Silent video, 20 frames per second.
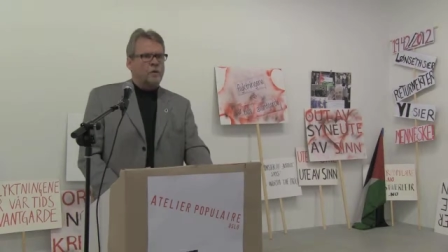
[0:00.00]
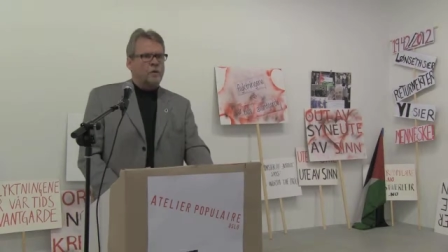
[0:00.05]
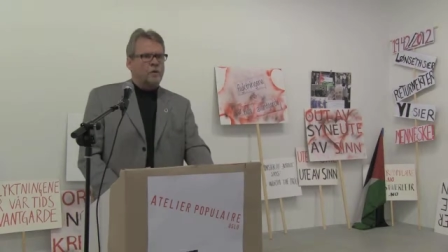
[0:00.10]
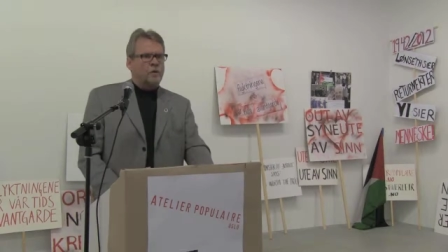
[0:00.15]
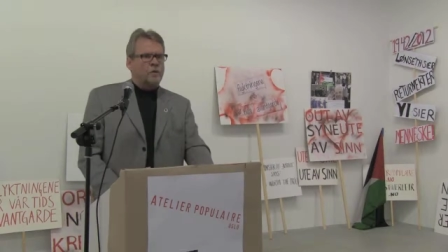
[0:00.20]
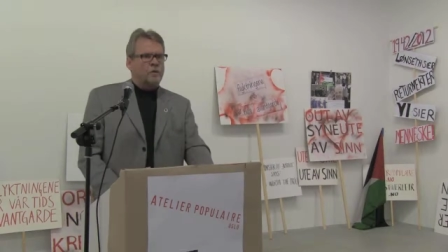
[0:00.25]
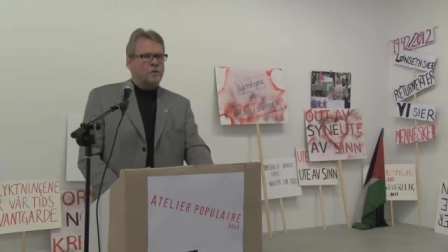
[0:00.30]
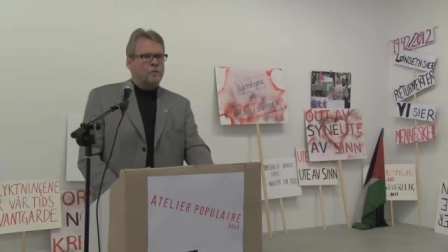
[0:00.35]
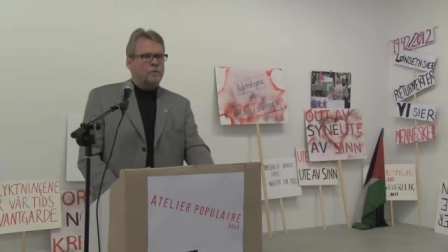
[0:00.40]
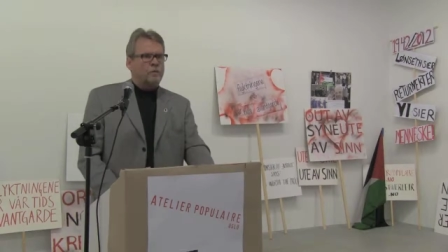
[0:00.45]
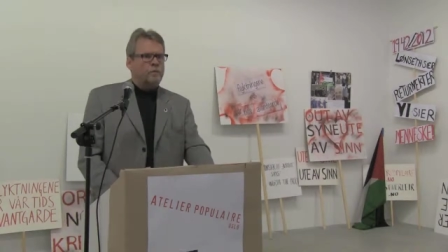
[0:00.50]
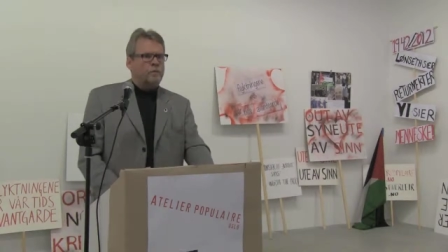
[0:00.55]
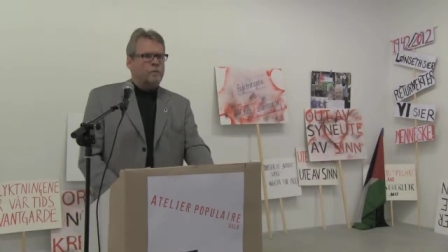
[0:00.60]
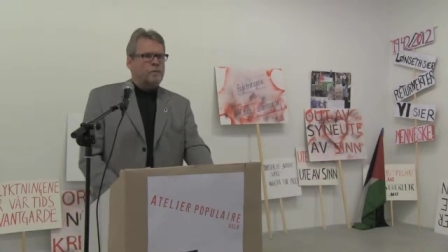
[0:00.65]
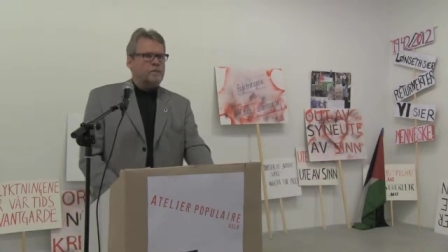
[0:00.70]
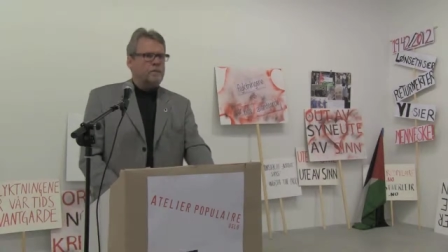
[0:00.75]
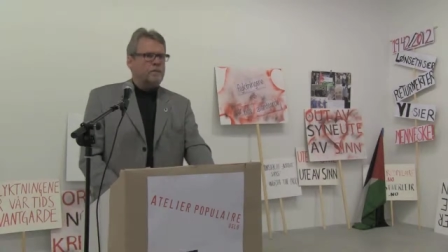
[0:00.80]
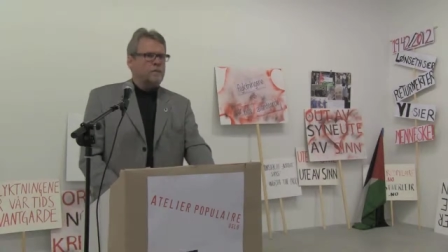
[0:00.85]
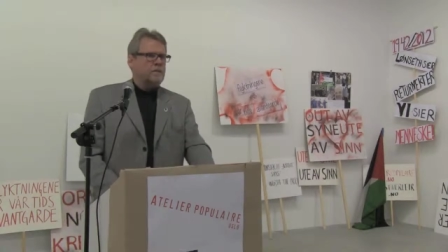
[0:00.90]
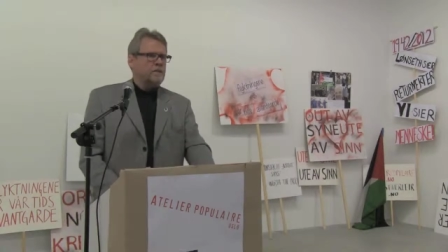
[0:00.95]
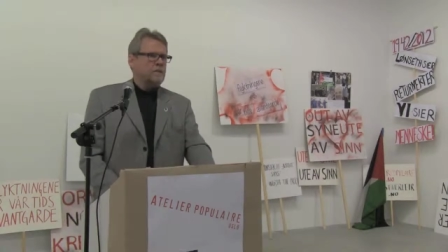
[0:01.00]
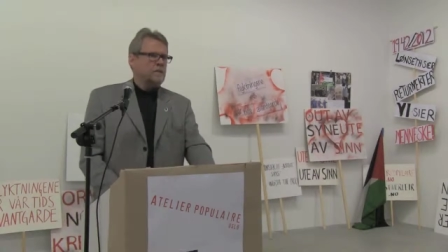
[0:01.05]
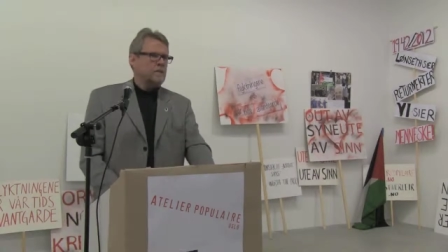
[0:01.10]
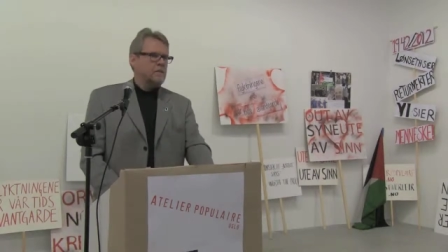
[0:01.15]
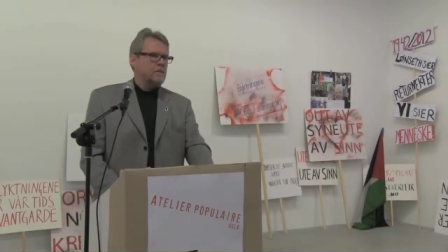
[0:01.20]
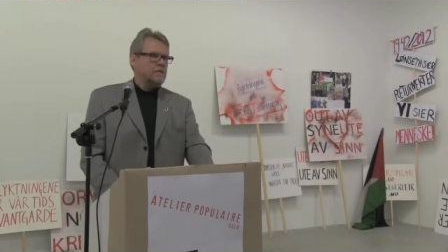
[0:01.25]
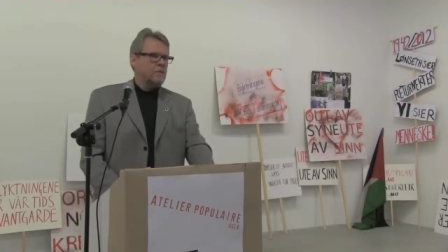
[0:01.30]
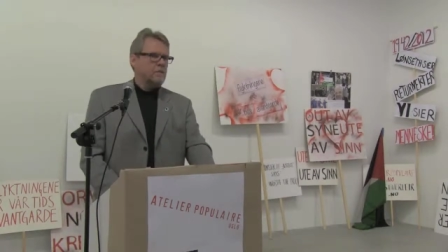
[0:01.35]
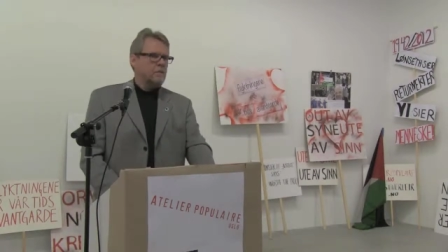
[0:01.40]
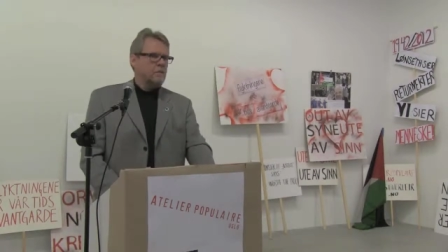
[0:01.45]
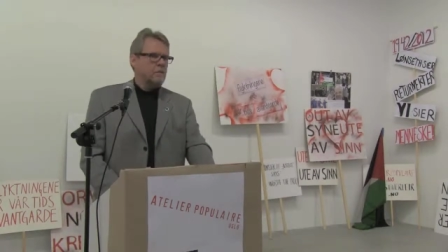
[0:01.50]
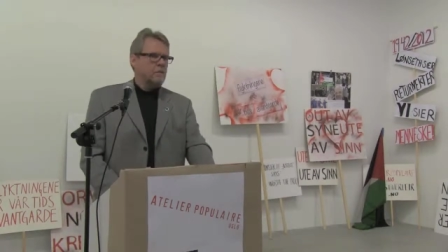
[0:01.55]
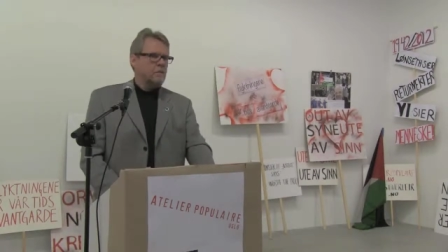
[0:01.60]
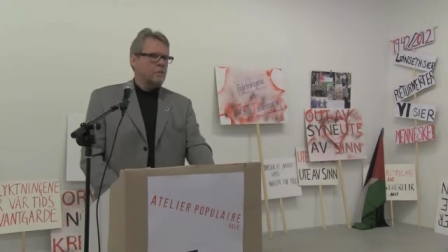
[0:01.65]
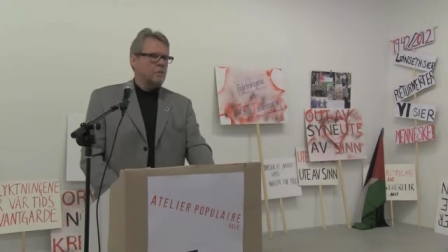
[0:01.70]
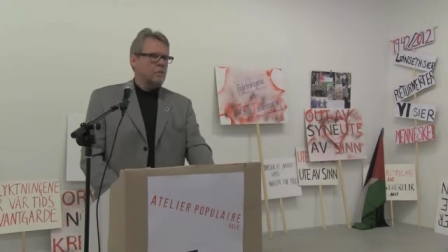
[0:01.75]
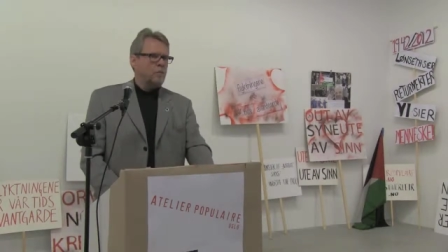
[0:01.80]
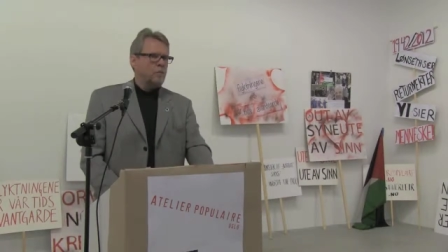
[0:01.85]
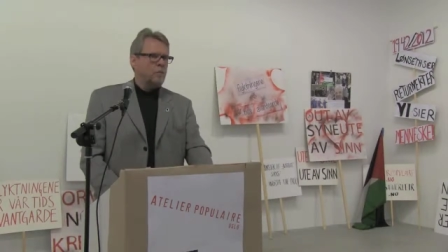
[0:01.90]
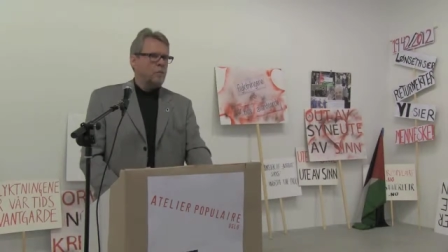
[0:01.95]
But since
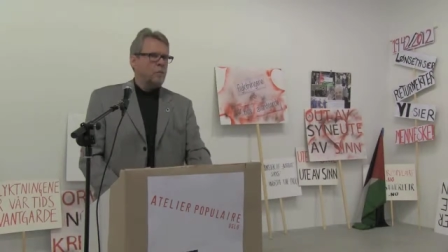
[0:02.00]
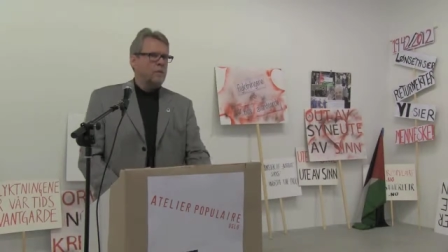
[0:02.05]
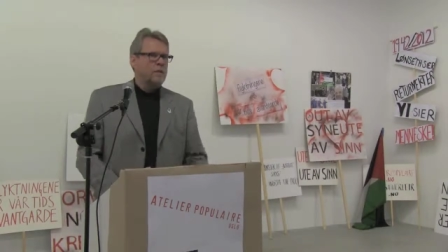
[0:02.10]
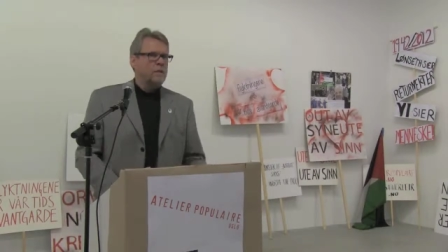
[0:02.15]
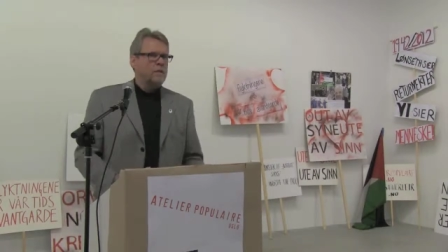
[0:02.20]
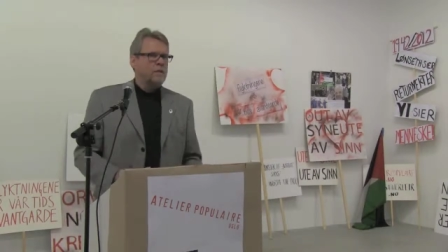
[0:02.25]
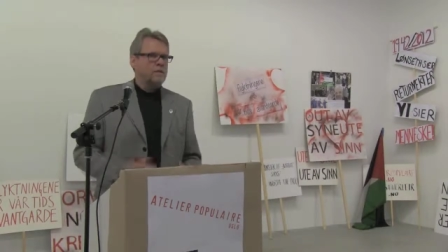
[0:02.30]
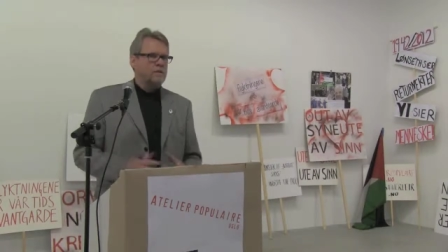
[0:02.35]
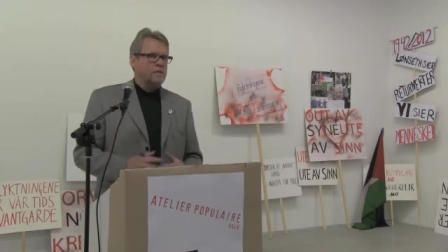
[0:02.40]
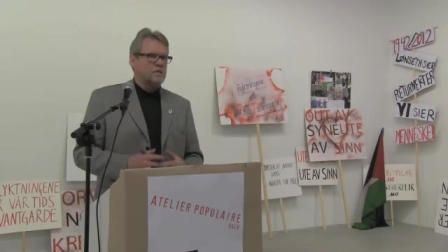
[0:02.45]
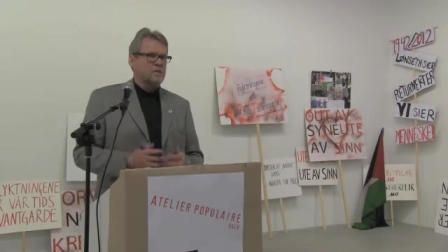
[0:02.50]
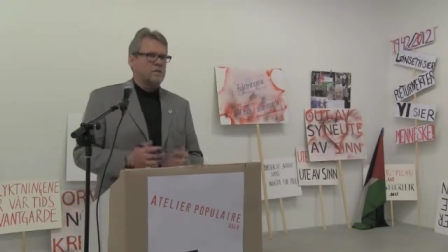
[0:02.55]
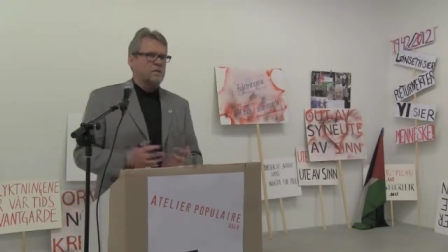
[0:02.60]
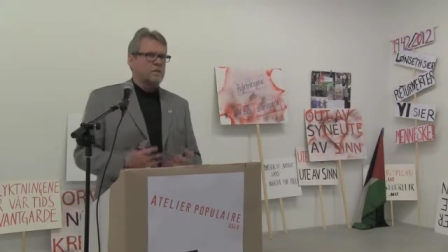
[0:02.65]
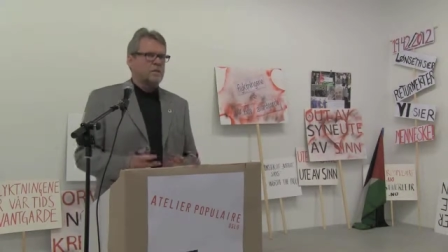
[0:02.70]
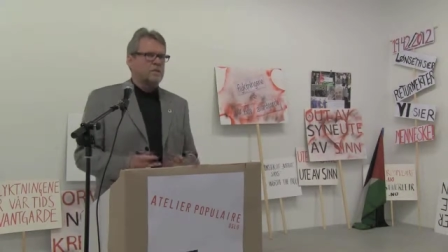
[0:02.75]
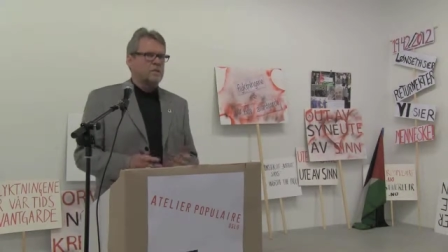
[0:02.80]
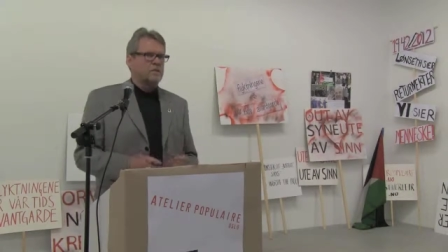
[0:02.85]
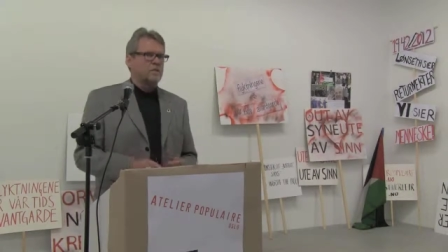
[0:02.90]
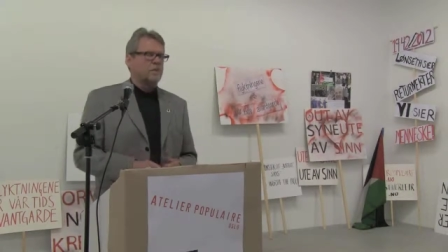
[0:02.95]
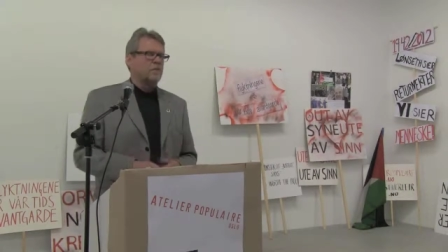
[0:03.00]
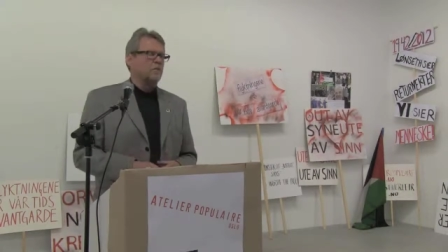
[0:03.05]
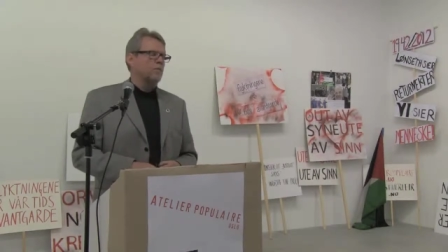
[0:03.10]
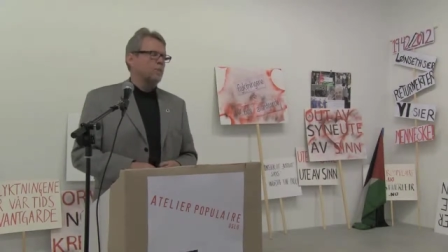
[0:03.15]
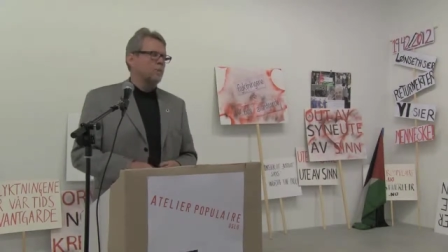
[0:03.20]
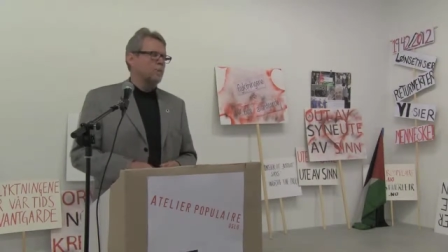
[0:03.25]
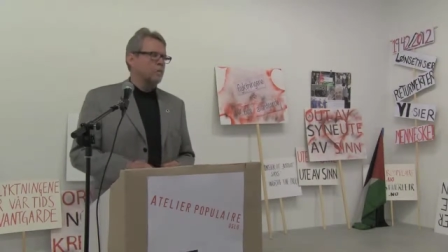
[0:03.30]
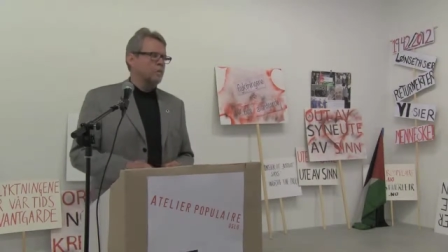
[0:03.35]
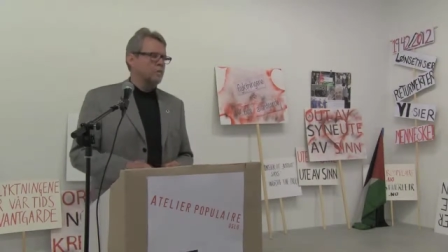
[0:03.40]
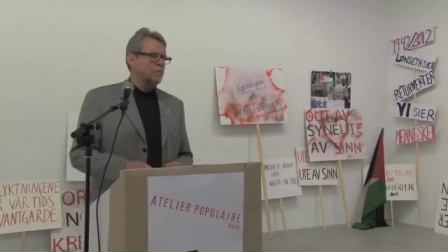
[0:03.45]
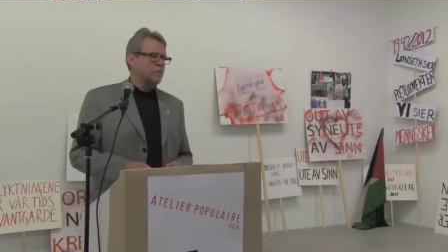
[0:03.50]
we see so